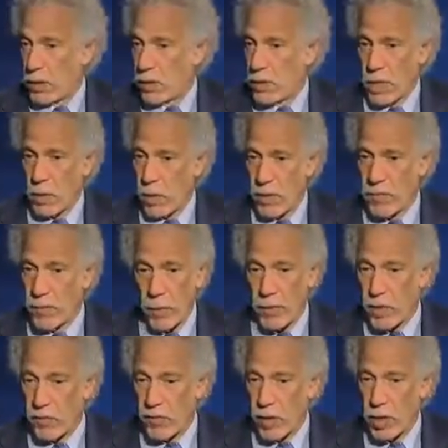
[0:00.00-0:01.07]
to take away from them,
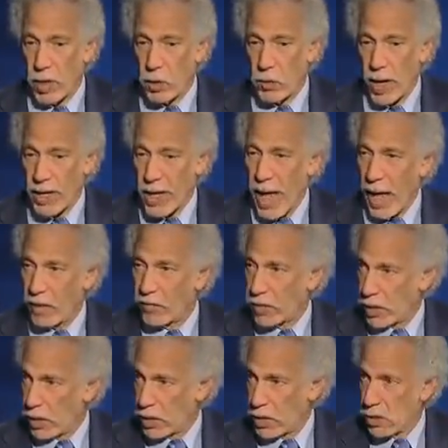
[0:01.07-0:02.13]
they're very great
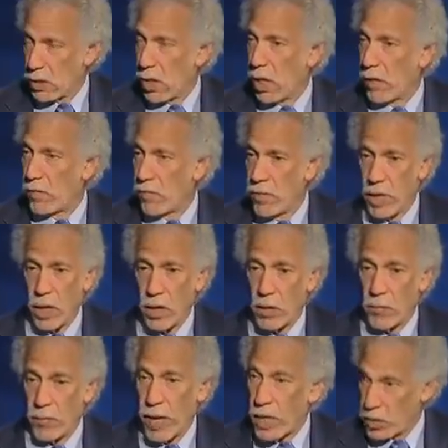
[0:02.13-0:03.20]
advocates of their
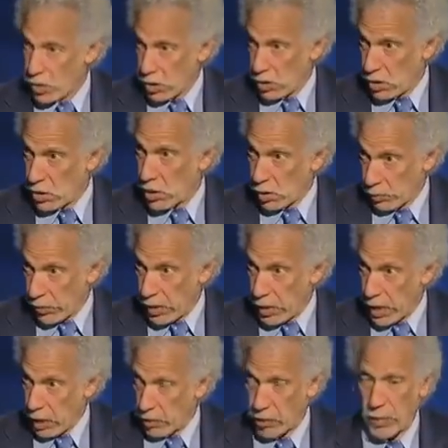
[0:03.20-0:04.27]
patients, their
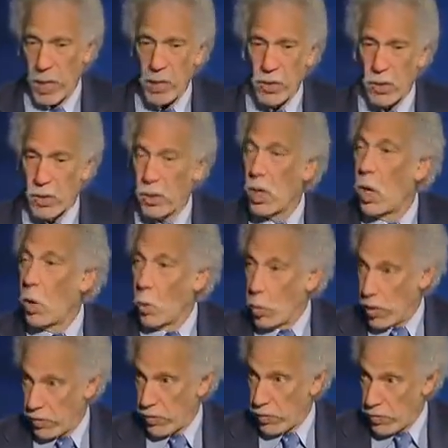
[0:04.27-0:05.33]
pediatric patients,
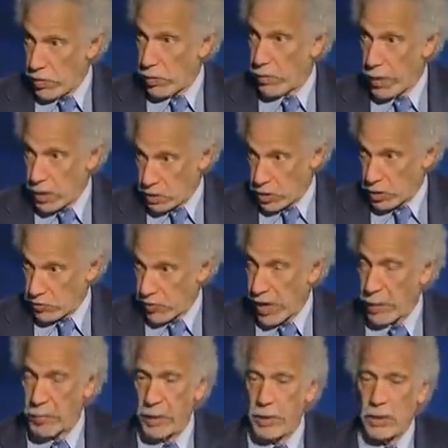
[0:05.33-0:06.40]
with the patients'
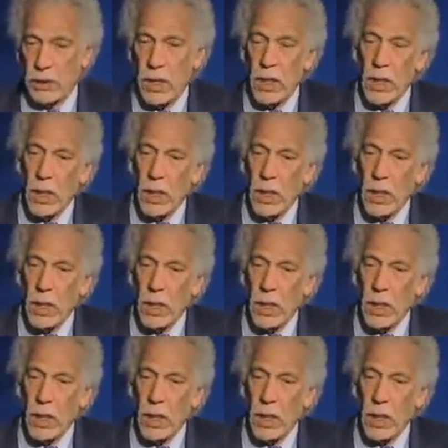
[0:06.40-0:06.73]
families.